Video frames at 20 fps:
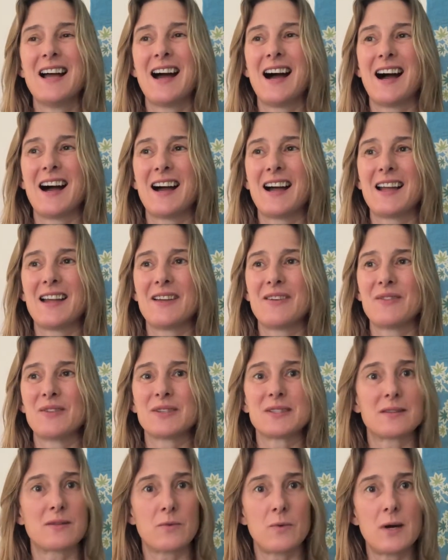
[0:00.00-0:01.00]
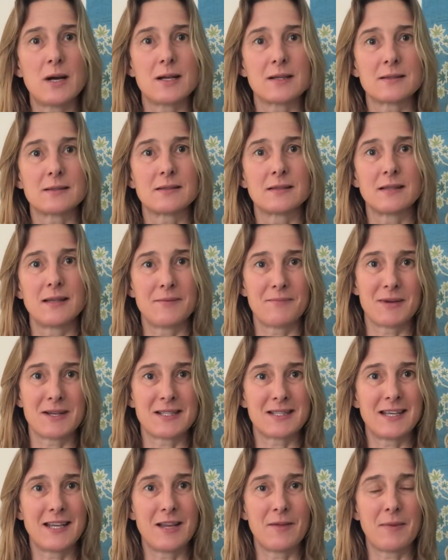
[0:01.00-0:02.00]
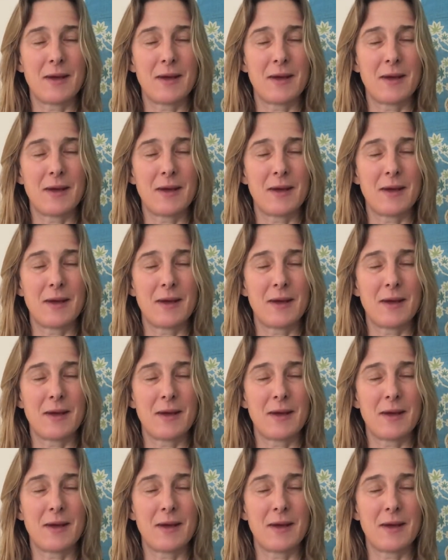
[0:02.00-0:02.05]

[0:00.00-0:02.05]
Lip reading: I was the worst in my team.